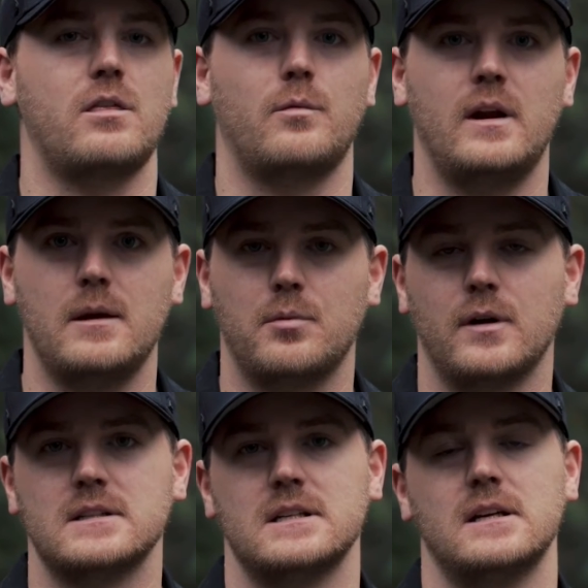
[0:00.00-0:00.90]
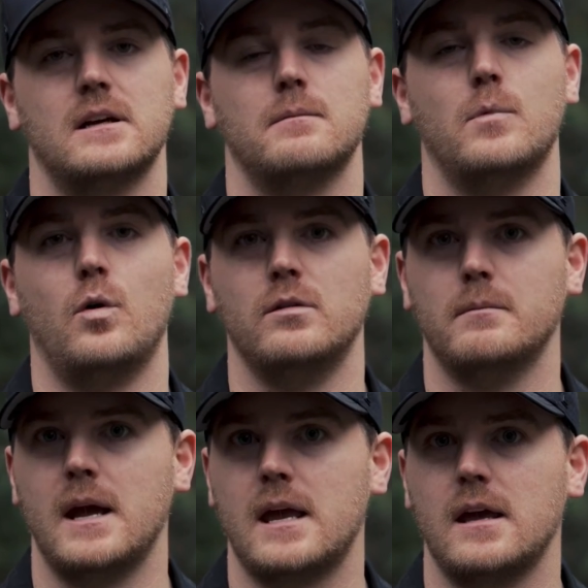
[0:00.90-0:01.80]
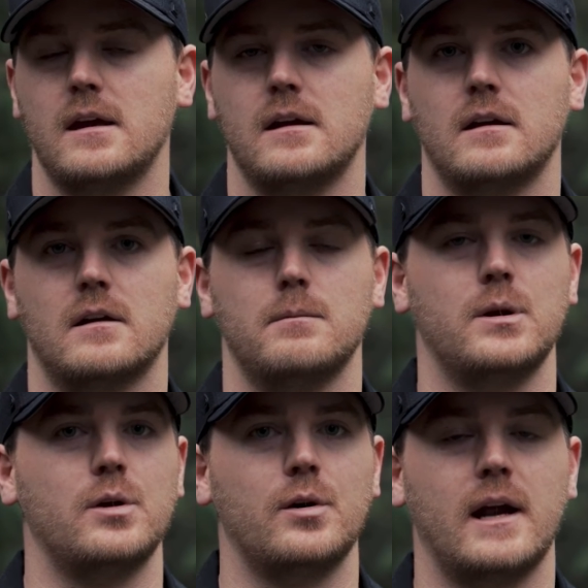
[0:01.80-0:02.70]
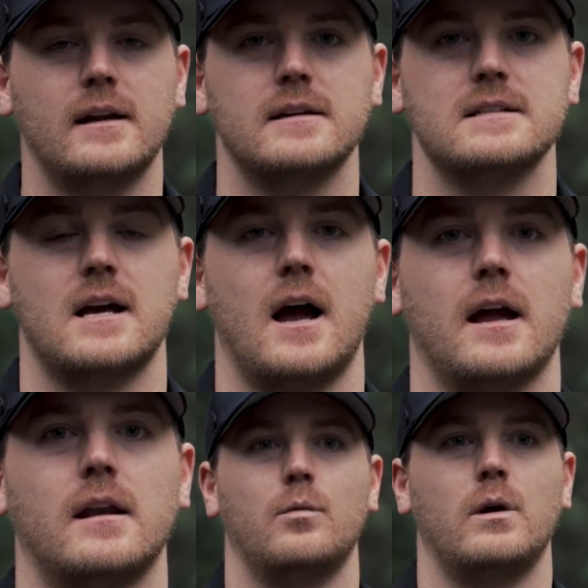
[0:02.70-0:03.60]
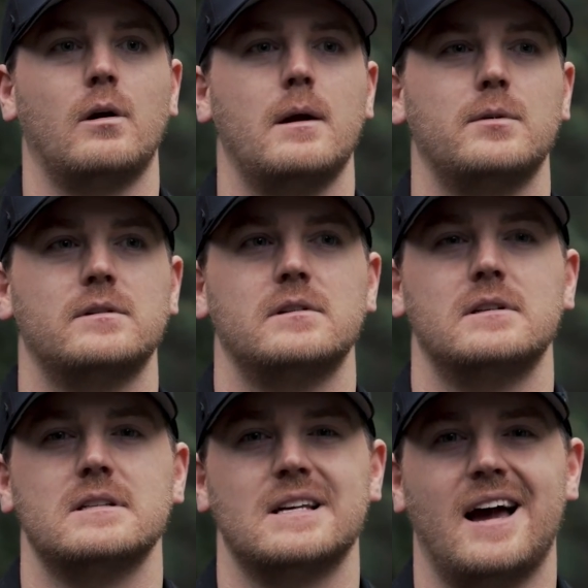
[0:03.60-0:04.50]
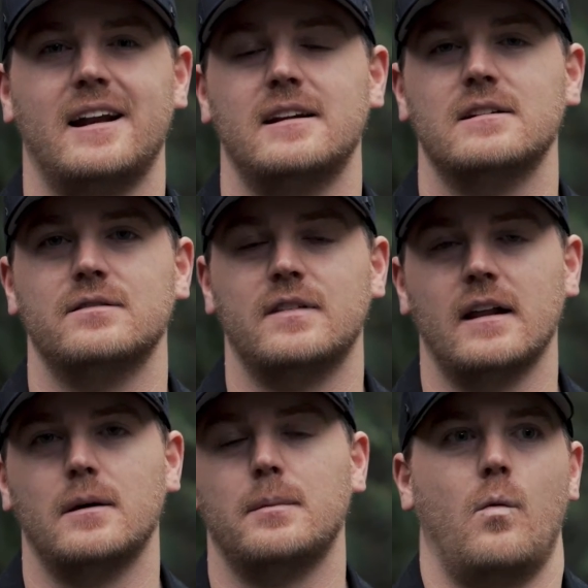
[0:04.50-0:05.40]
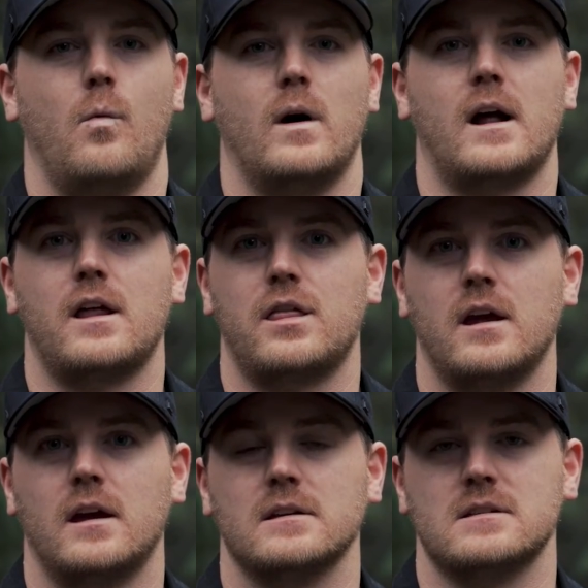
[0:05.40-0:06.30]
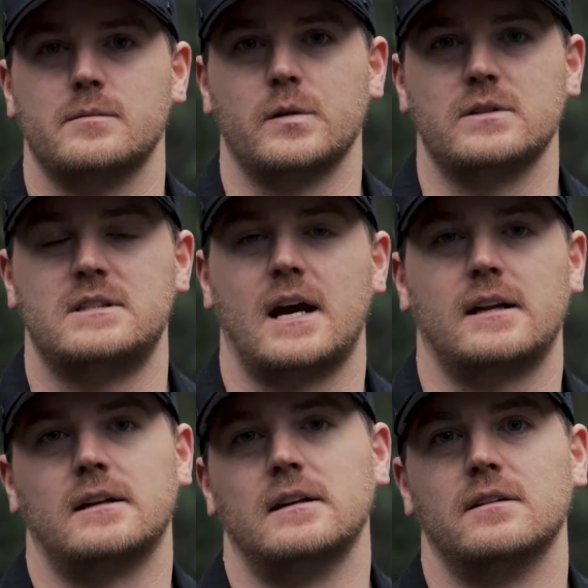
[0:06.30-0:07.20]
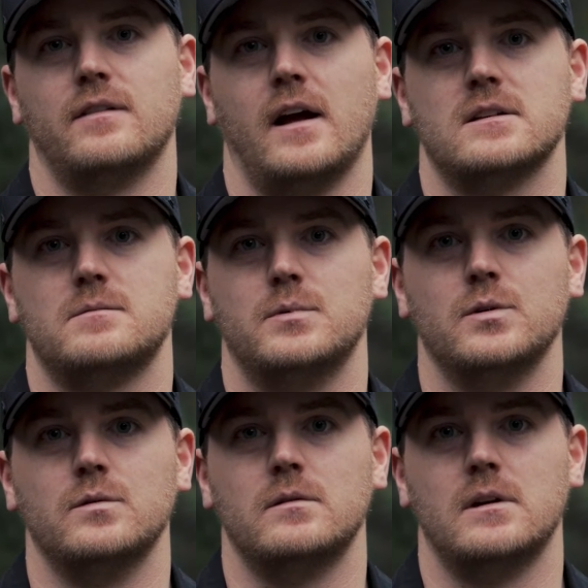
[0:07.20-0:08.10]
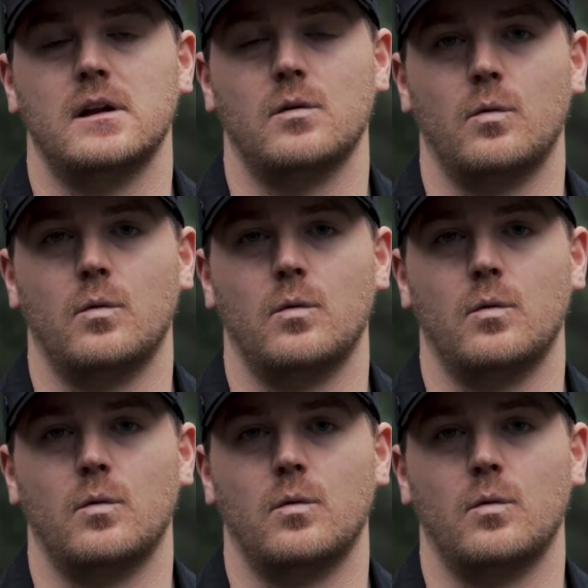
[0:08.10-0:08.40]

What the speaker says: 3D printing, mold making, computer aided design, we are able to design and develop what I think is the most technically advanced boot in the